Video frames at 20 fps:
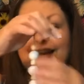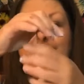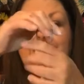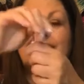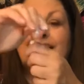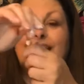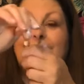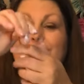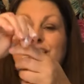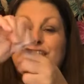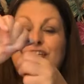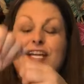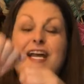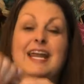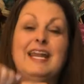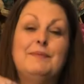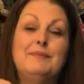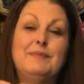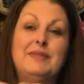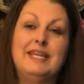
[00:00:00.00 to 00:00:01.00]
And she
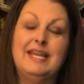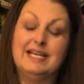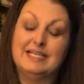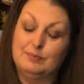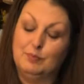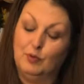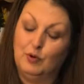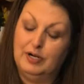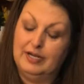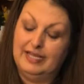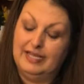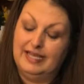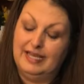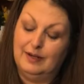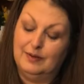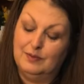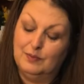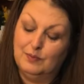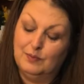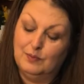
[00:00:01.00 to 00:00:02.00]
got up the next morning,
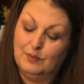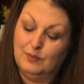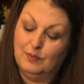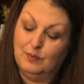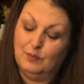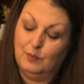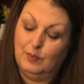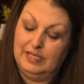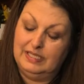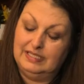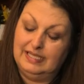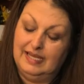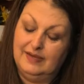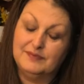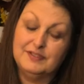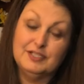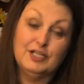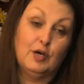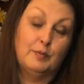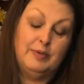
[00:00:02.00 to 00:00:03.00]
and we left
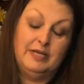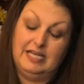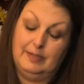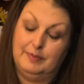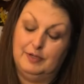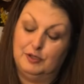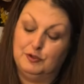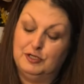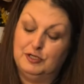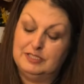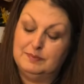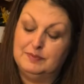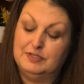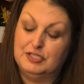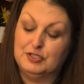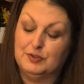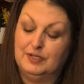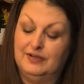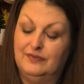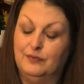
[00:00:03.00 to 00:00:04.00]
to go pick up a Christmas
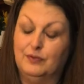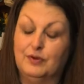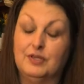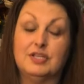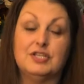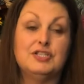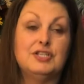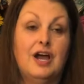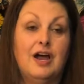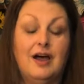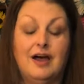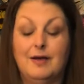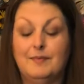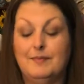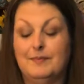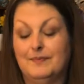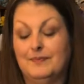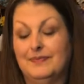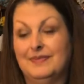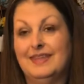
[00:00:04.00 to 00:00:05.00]
tree for the shop.
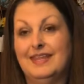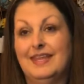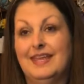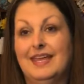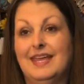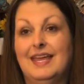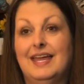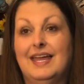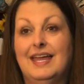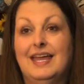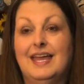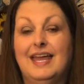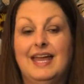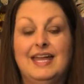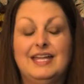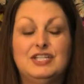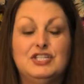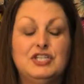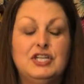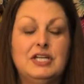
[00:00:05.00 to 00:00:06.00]

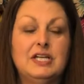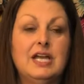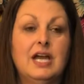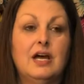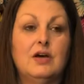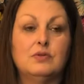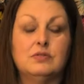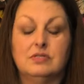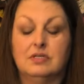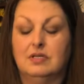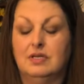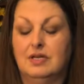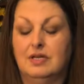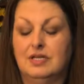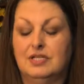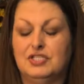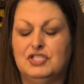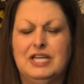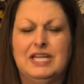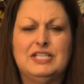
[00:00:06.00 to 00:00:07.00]
And she goes,
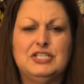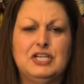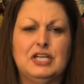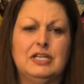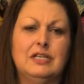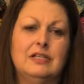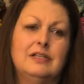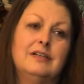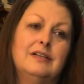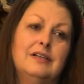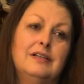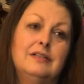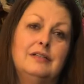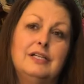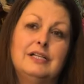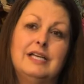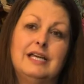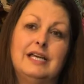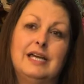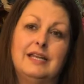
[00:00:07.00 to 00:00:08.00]
Gigi,
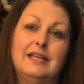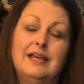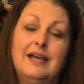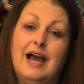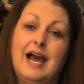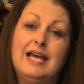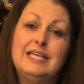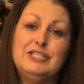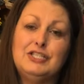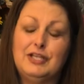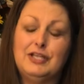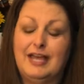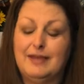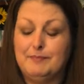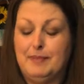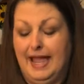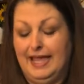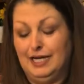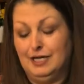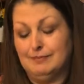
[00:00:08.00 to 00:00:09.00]
look I still have
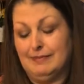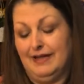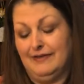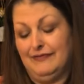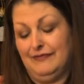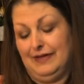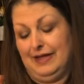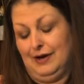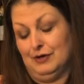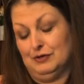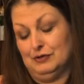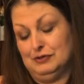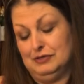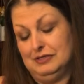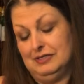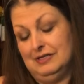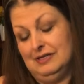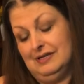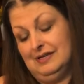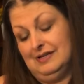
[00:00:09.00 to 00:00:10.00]
paint on my fingers.
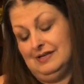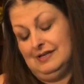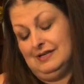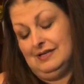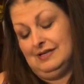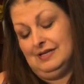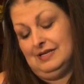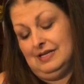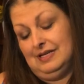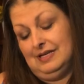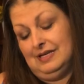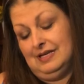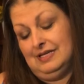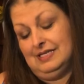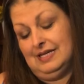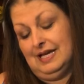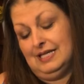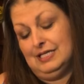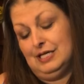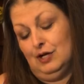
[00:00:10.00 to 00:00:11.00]
And
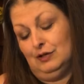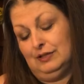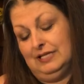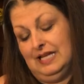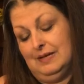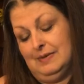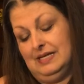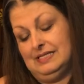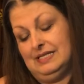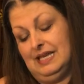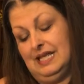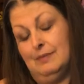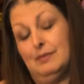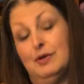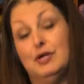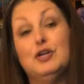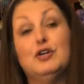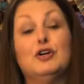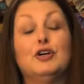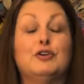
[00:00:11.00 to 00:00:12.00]
so I told Emma, I said, Emma,
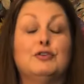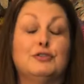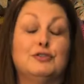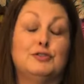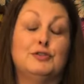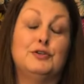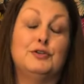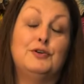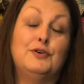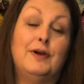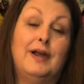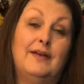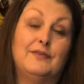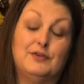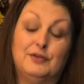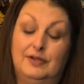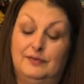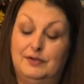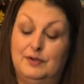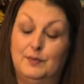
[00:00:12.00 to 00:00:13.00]
you're a true
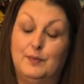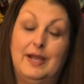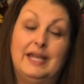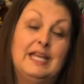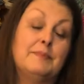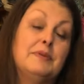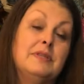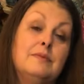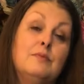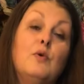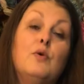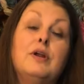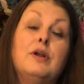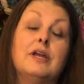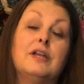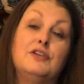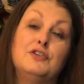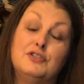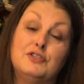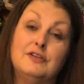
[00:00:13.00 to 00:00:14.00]
crafter if you wake up in the morning
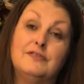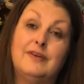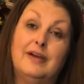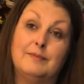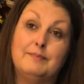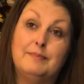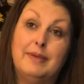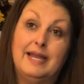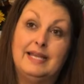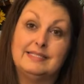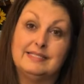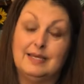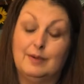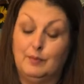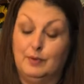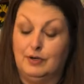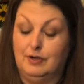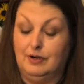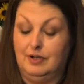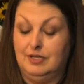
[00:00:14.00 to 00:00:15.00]
and you still find paint
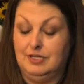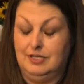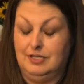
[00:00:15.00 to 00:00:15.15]
somewhere on you.